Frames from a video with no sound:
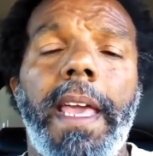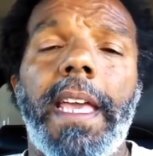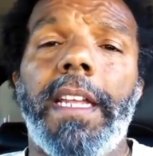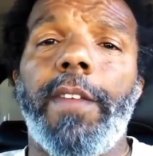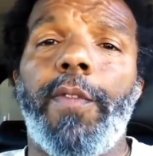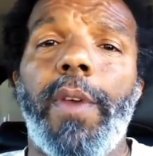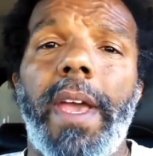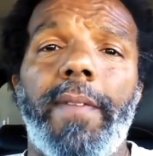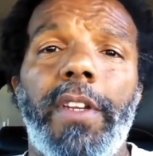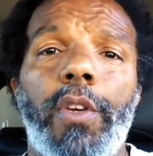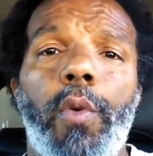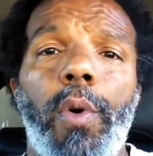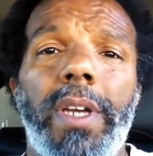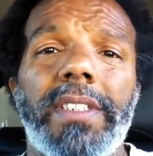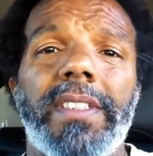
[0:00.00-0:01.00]
And if you have
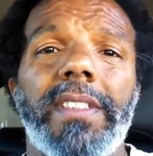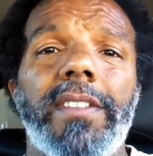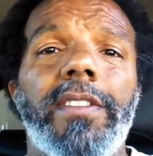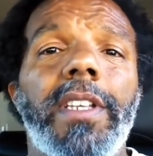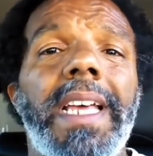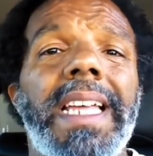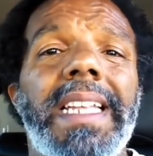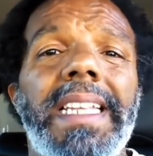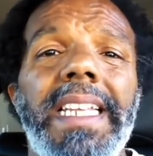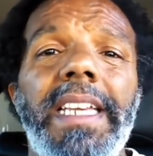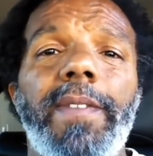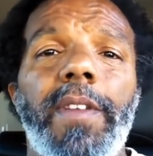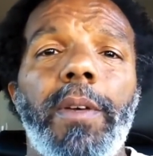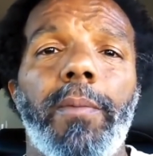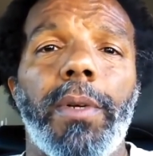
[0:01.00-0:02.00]
any questions,
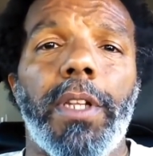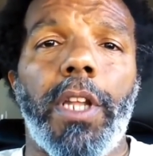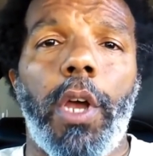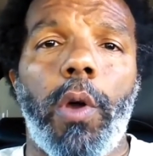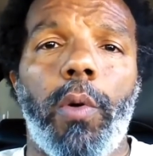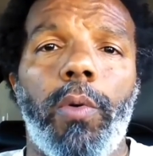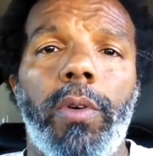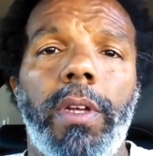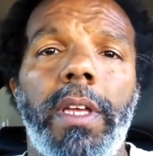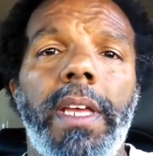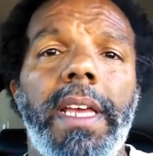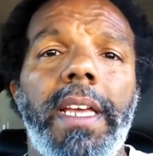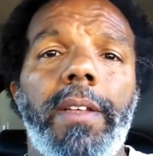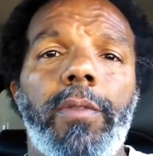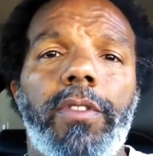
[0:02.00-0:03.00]
leave them below,
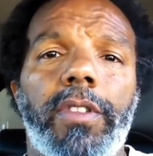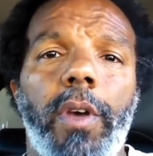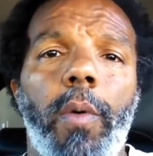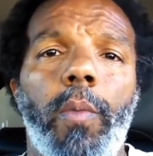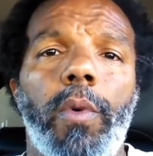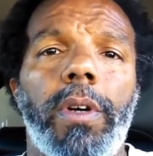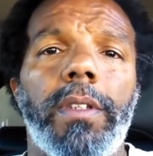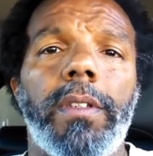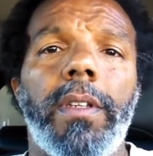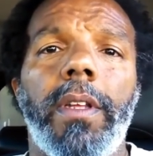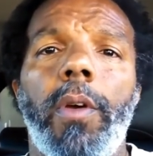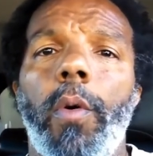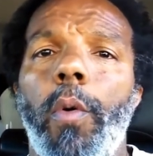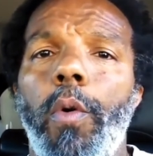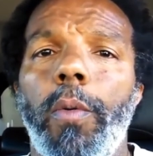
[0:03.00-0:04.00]
and someone
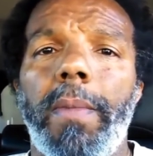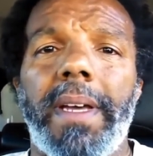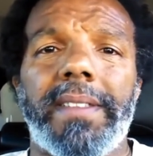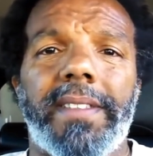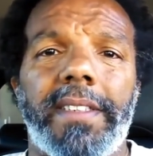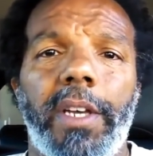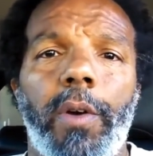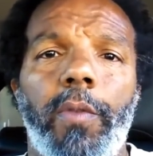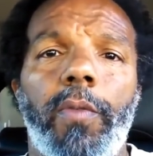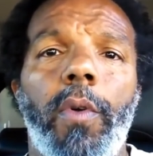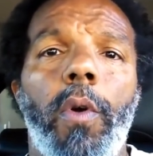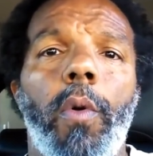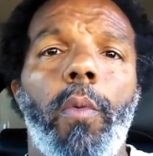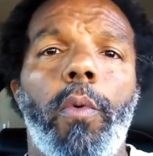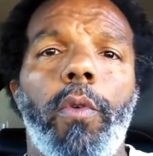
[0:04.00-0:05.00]
or myself
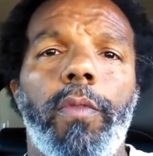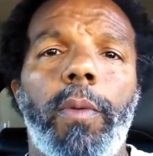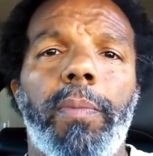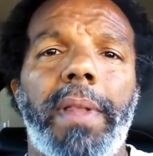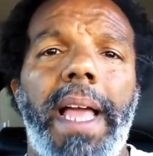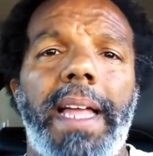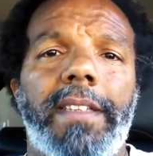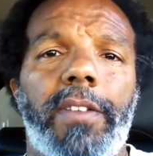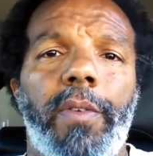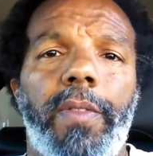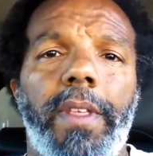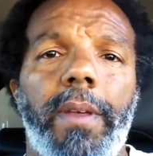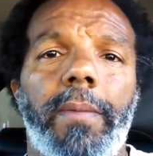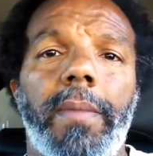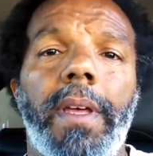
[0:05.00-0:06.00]
will reply to
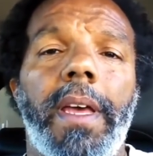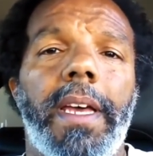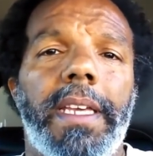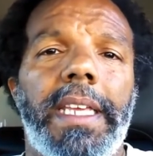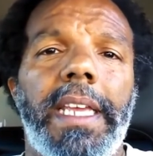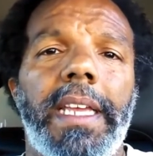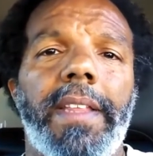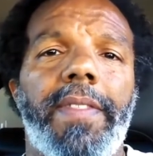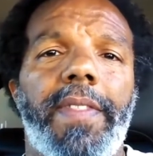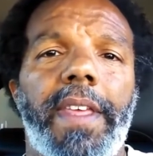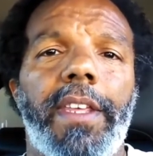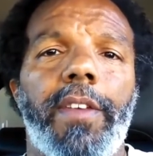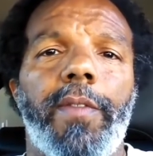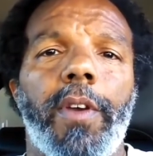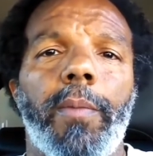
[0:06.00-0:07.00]
them. Again,
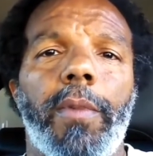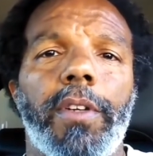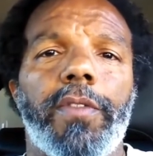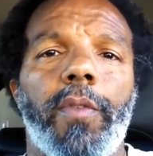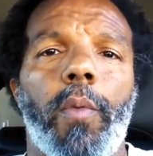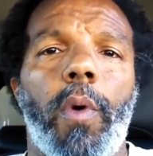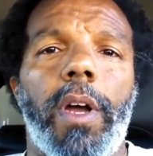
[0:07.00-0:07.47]
thank you very much for